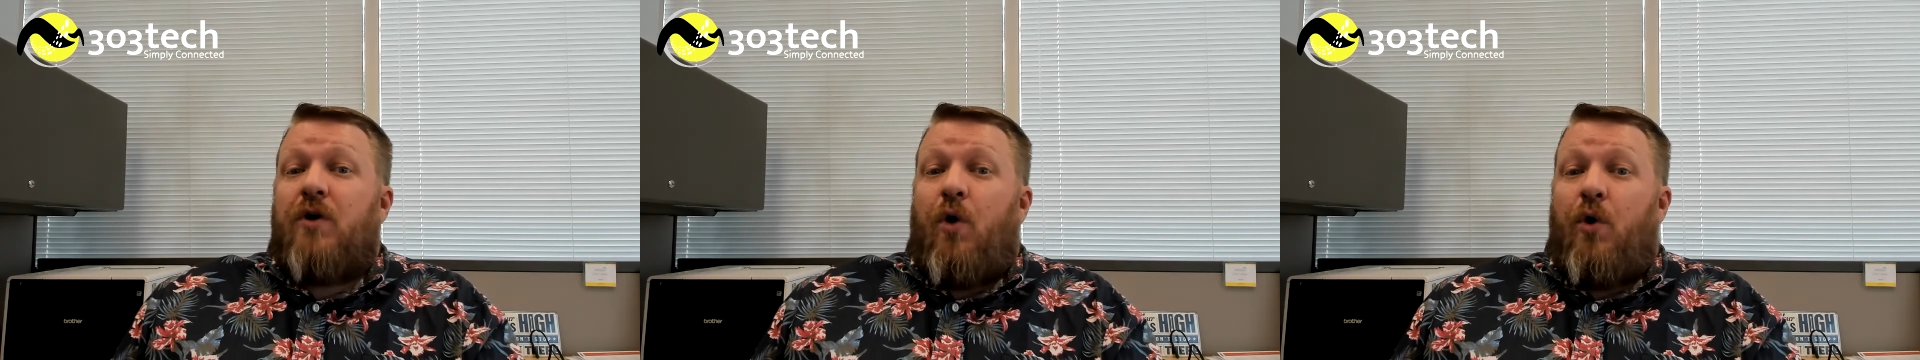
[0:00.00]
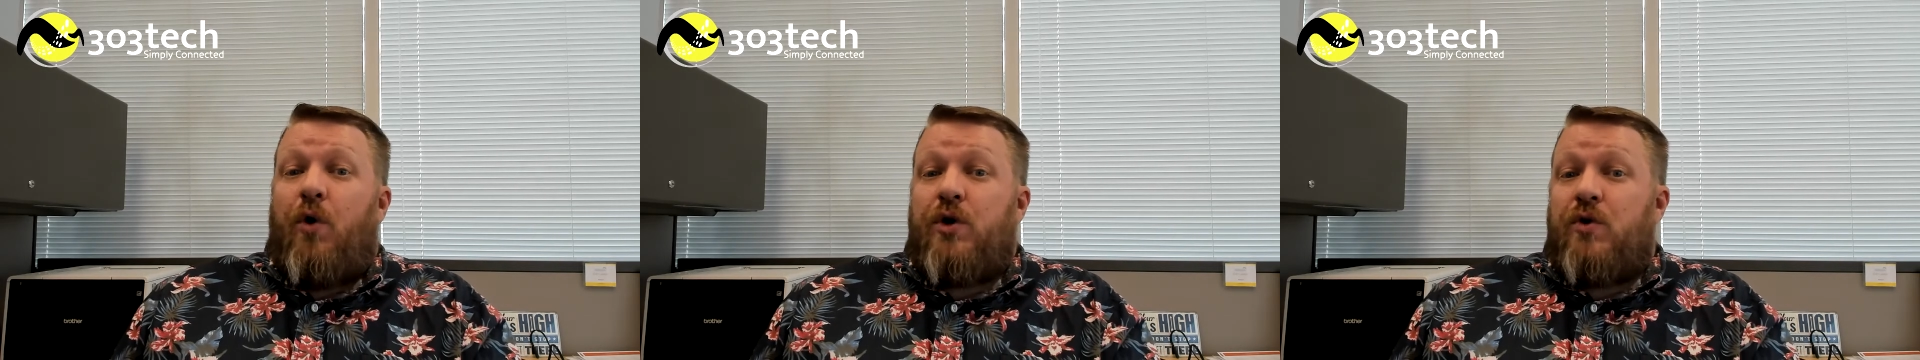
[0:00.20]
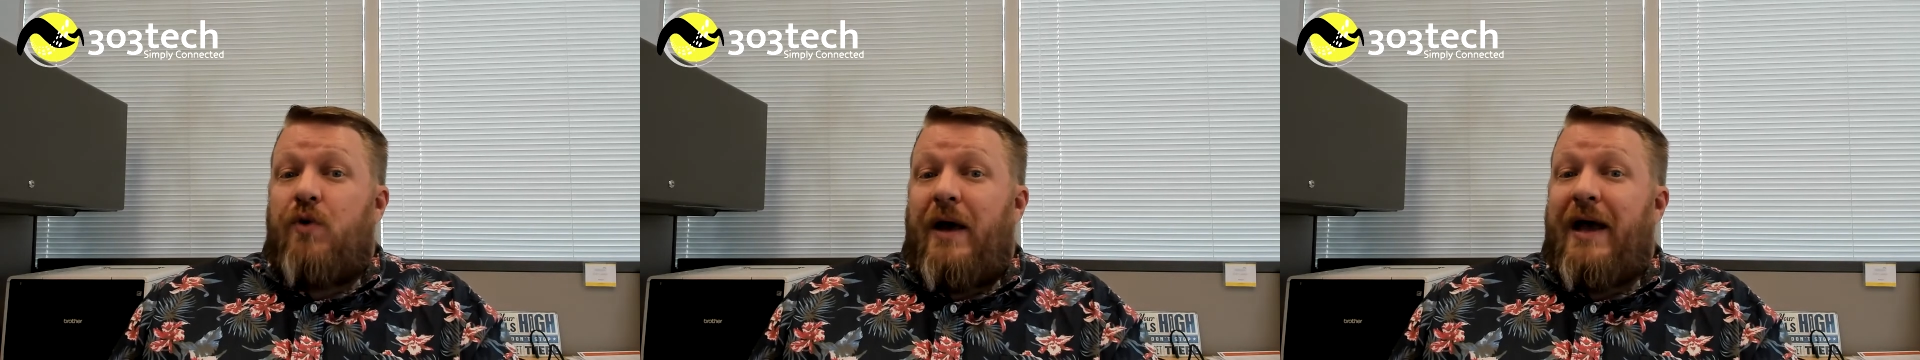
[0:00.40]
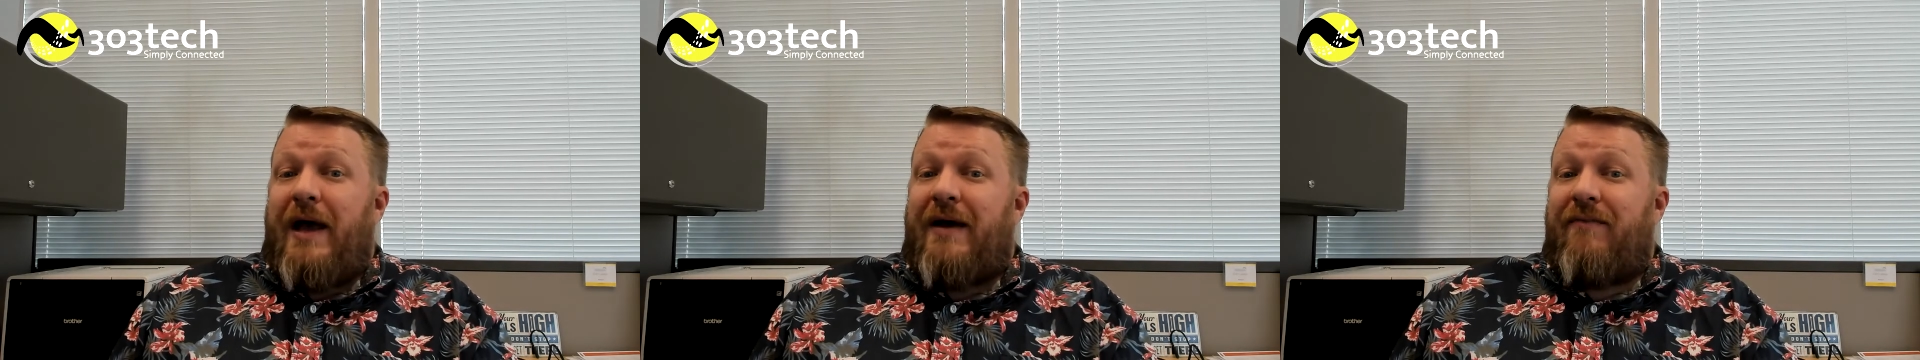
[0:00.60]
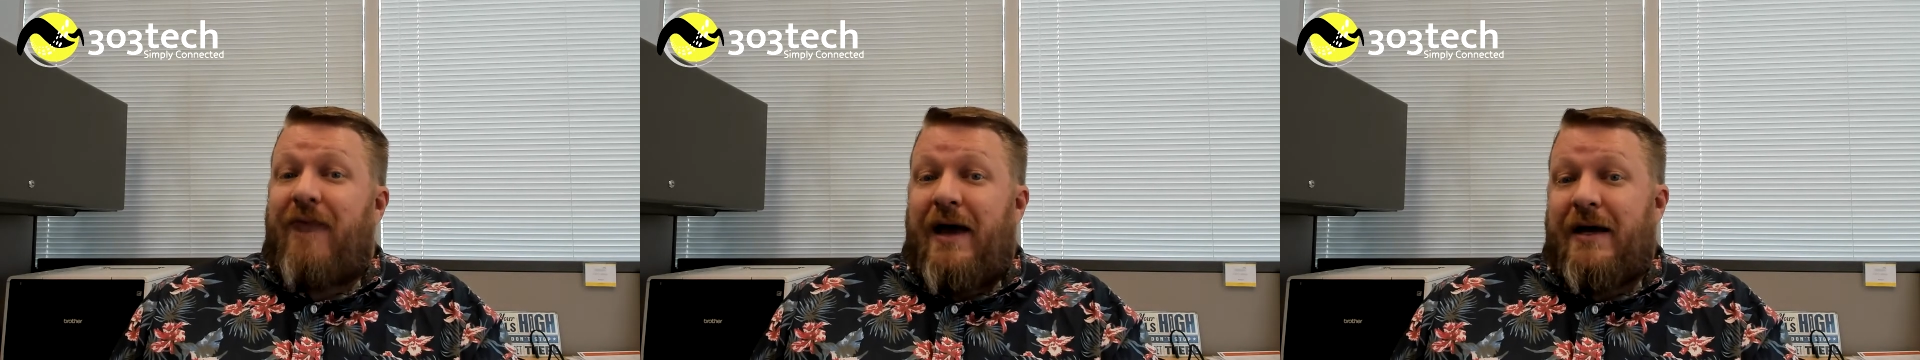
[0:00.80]
or you
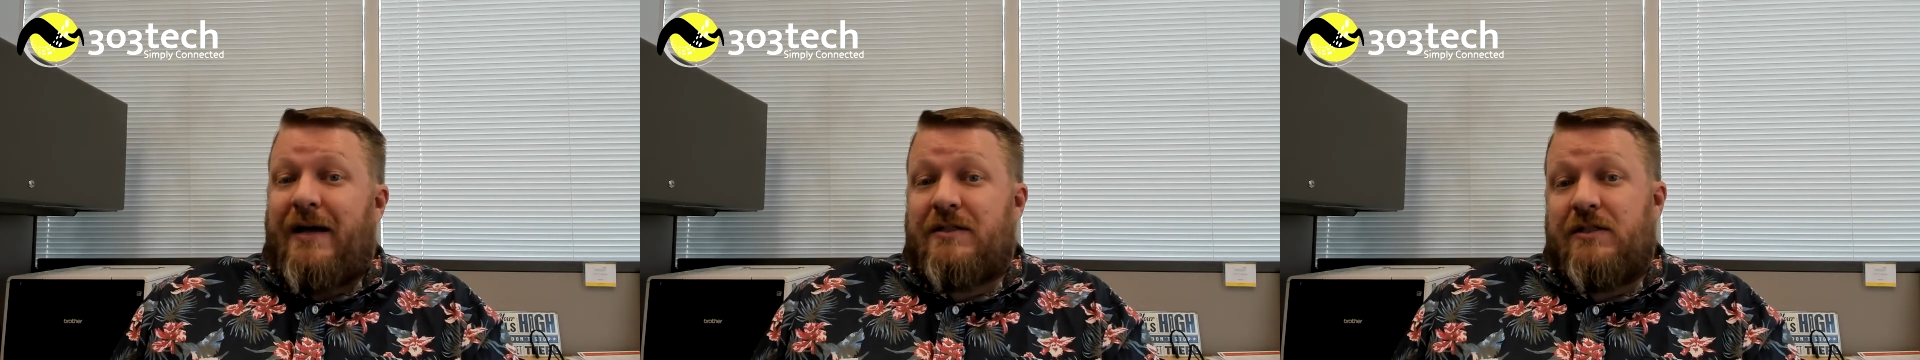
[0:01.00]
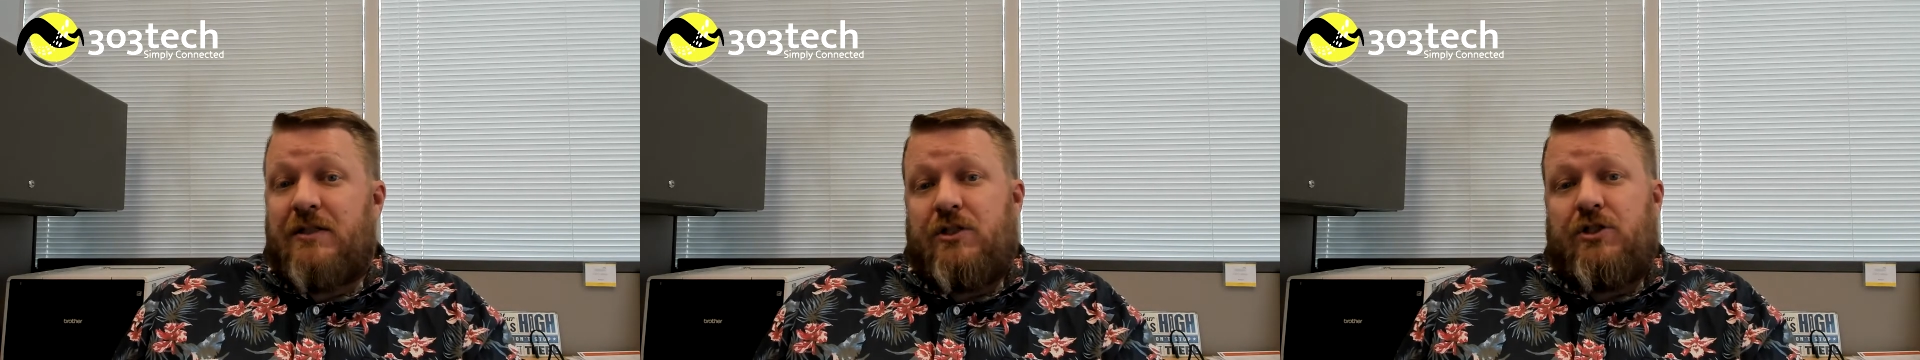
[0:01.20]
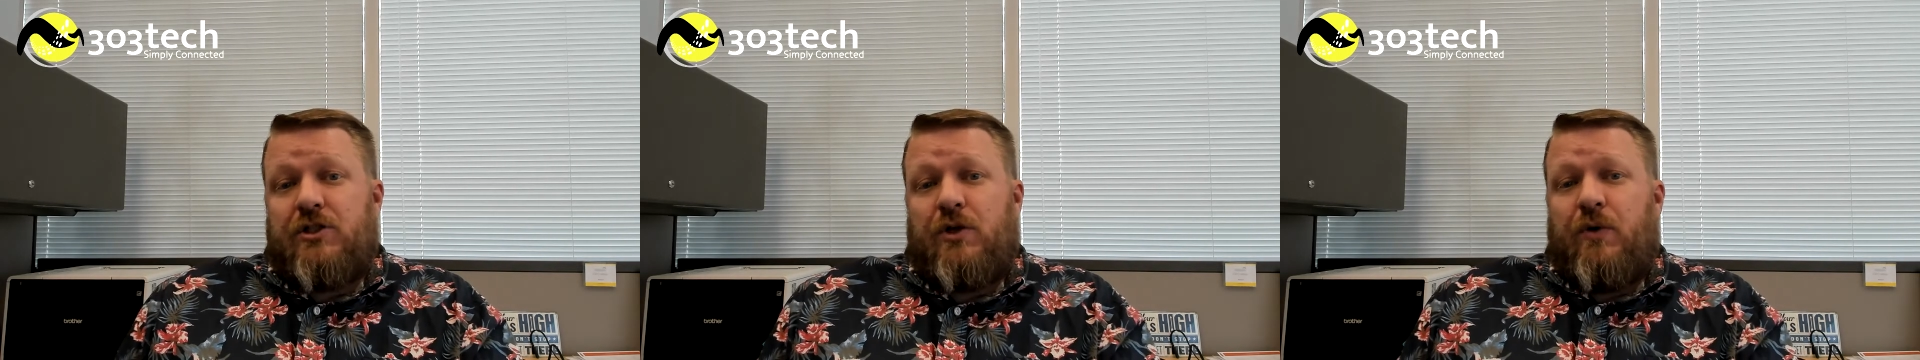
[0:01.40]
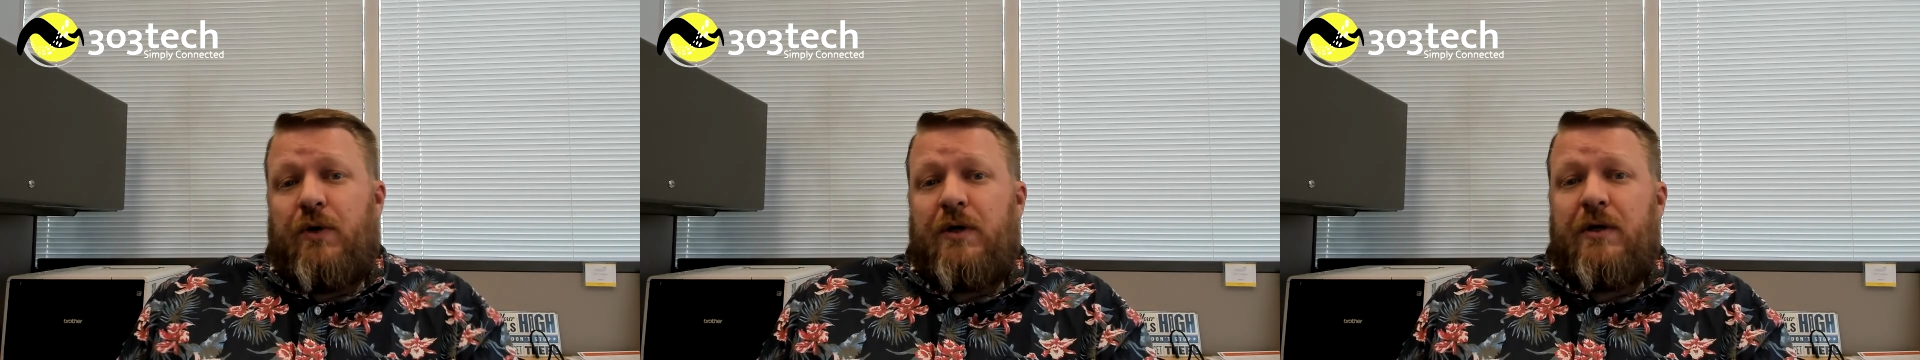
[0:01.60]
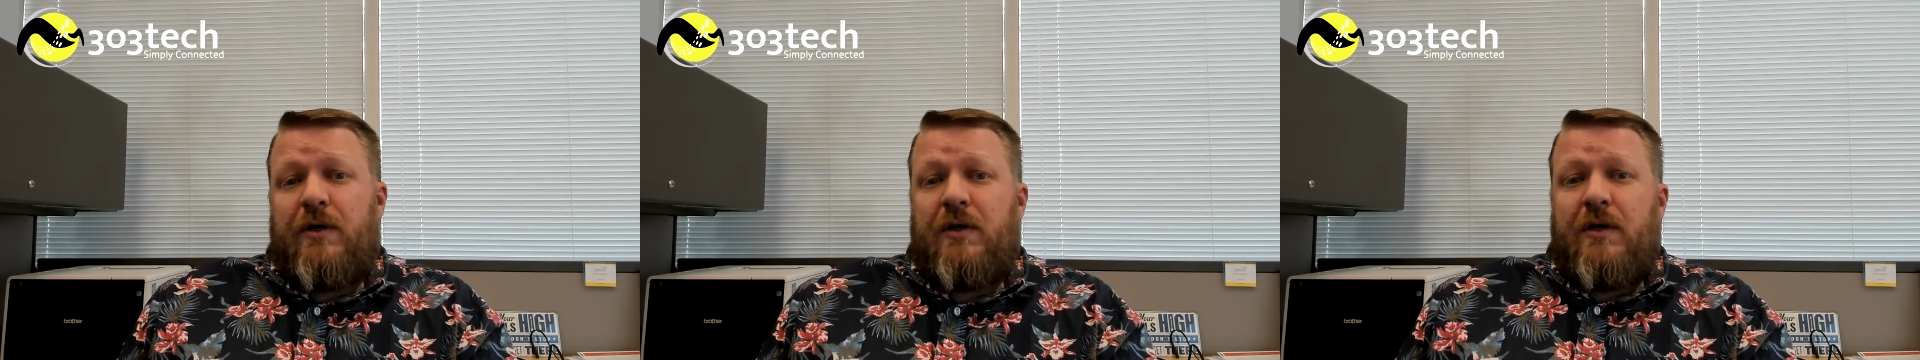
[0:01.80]
have access to
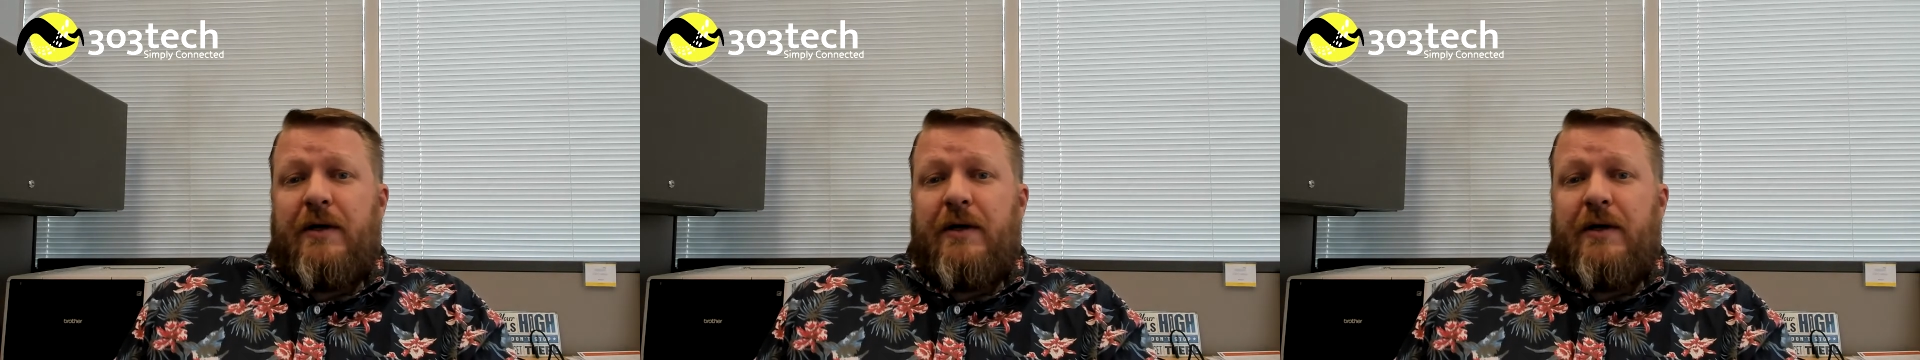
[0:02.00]
it.